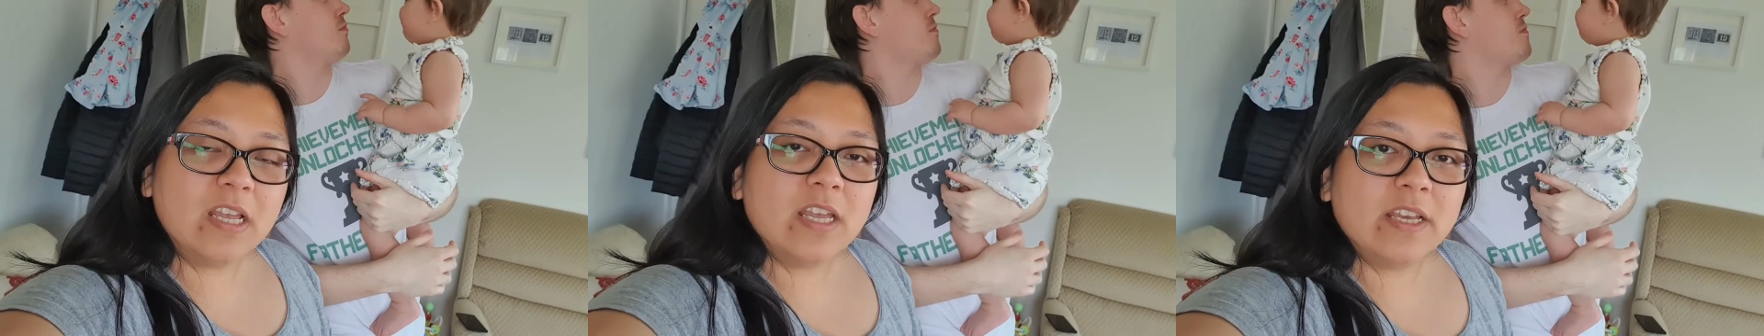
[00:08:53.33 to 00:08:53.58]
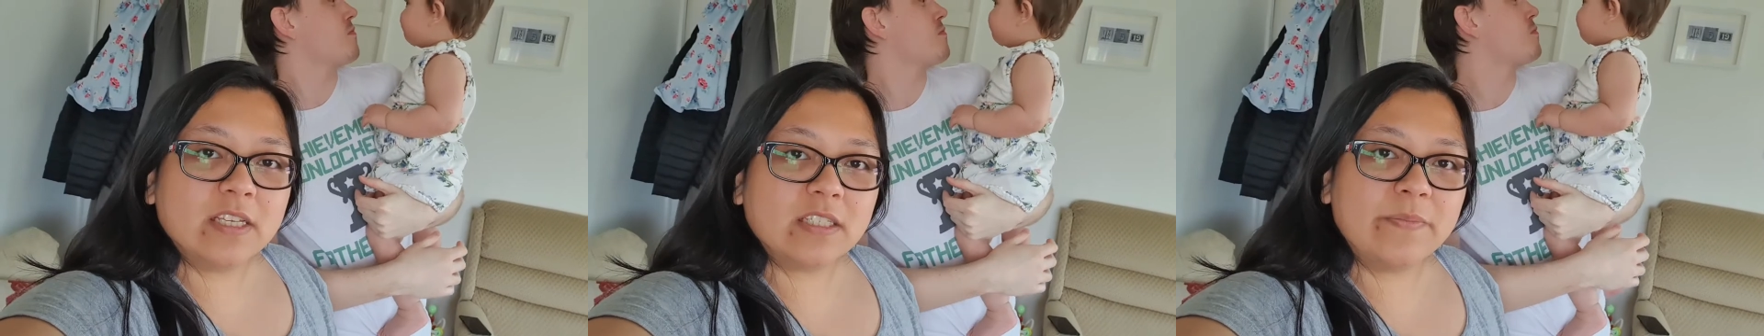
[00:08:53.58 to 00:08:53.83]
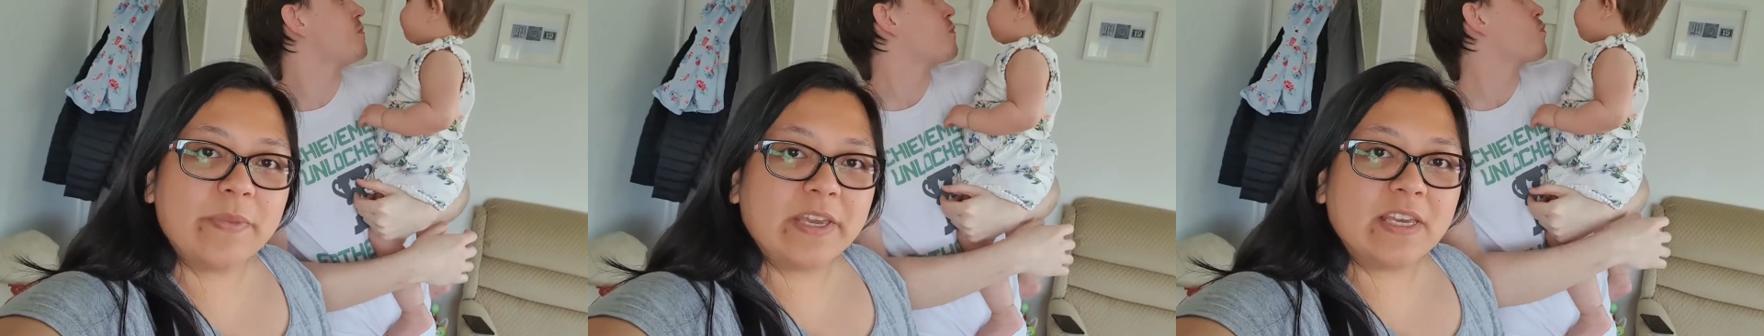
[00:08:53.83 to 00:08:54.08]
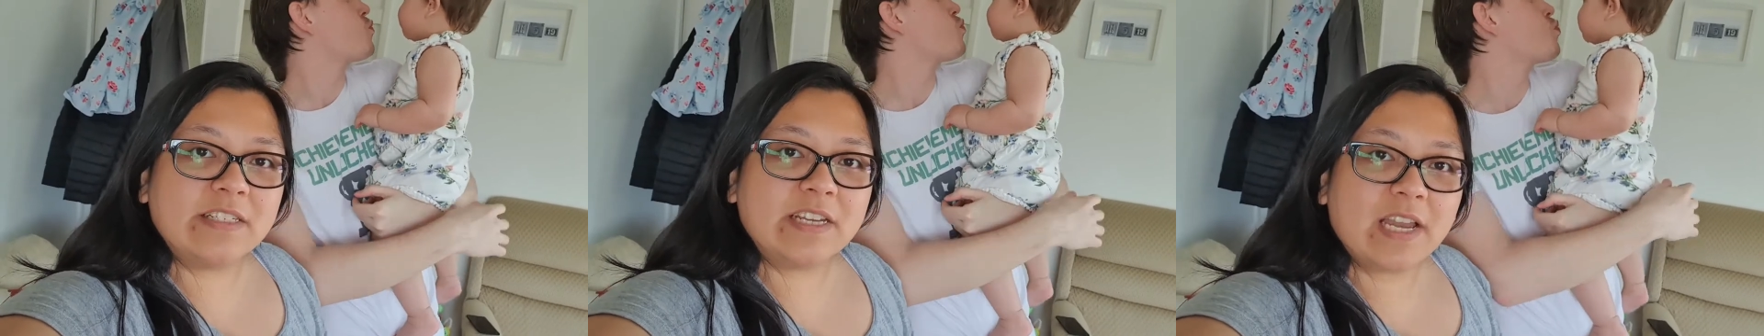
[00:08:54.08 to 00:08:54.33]
because I'm
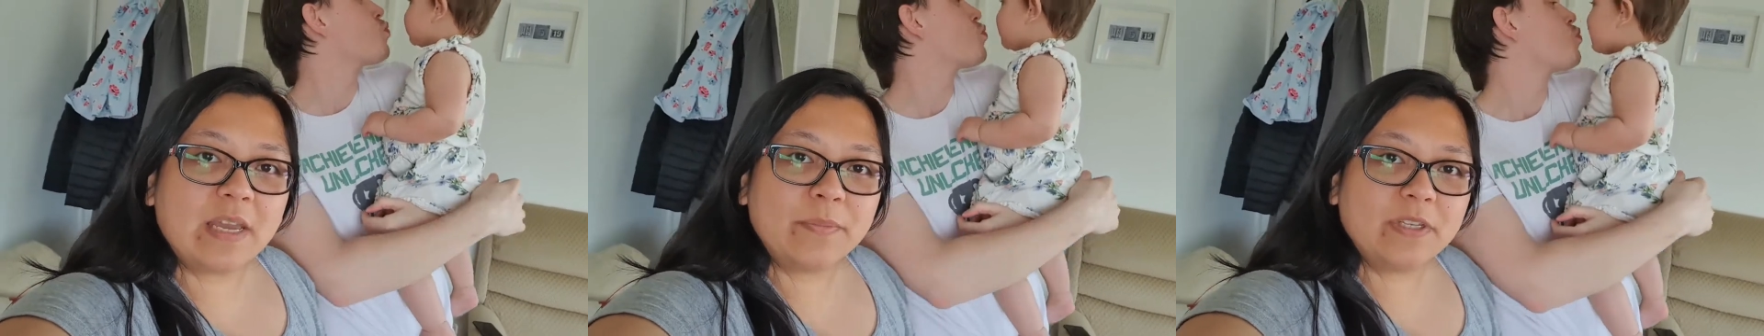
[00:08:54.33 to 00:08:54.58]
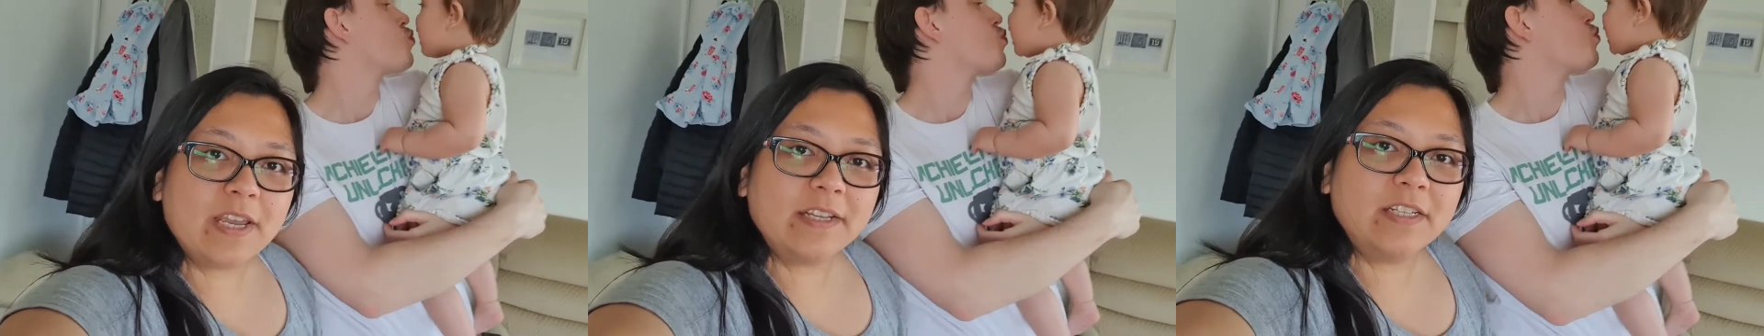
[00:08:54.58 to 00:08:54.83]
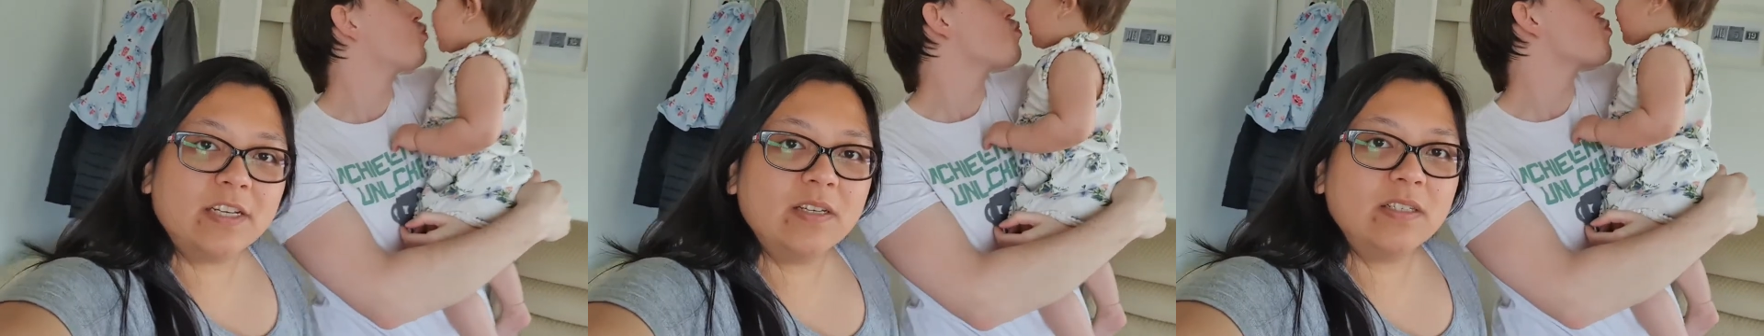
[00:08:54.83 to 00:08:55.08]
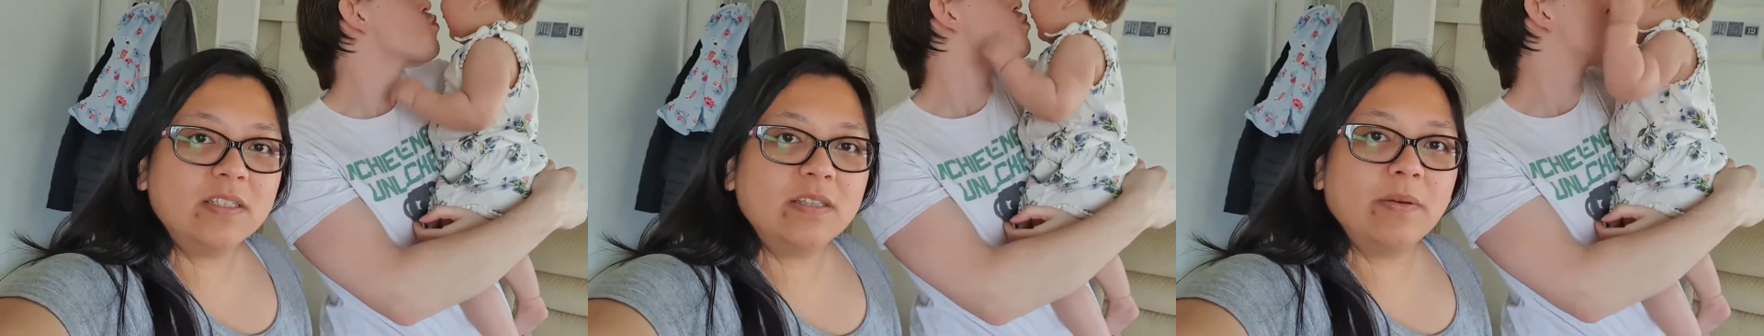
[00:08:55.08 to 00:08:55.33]
making jacket
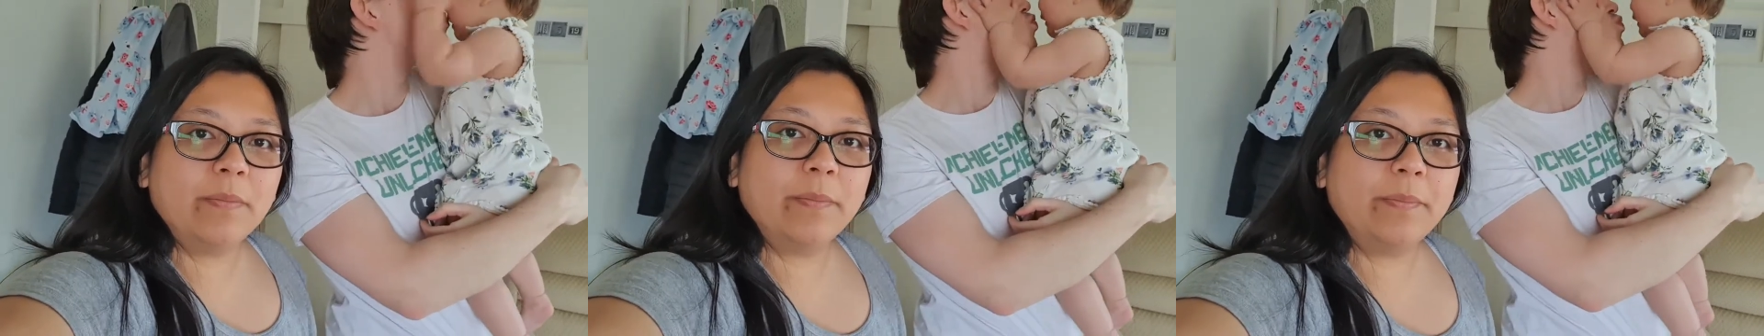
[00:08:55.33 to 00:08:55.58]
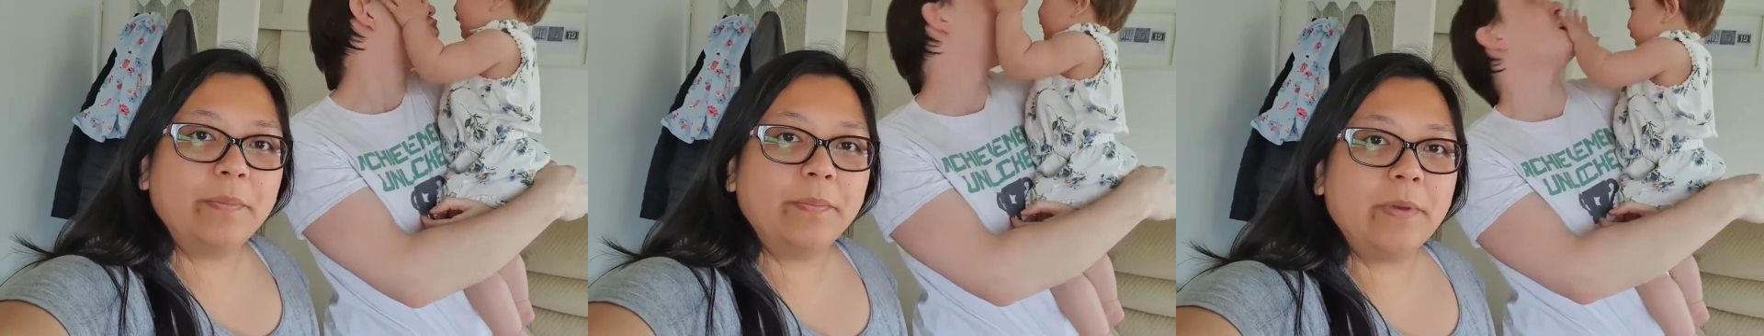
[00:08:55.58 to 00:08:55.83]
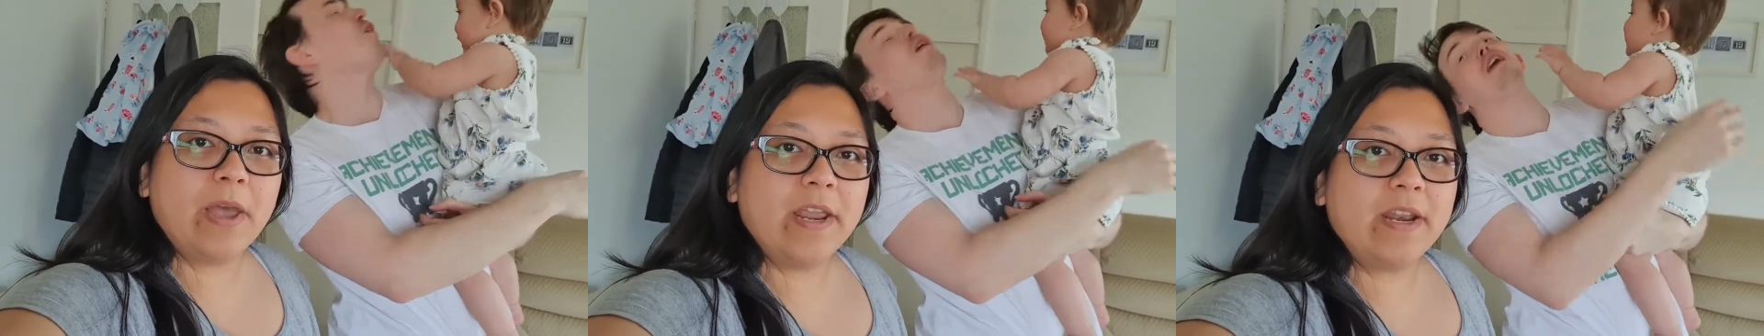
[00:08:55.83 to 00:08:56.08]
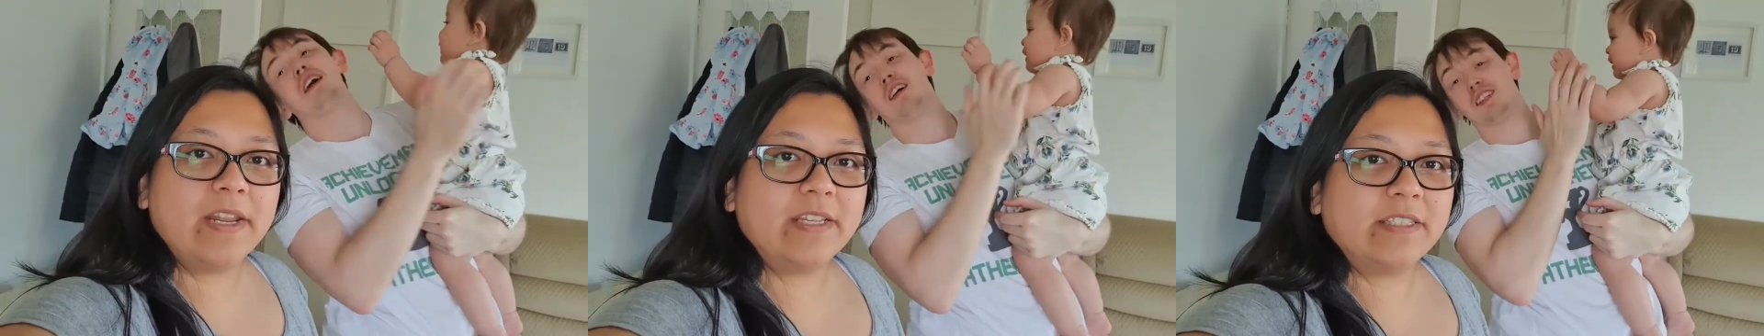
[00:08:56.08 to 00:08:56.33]
potatoes and it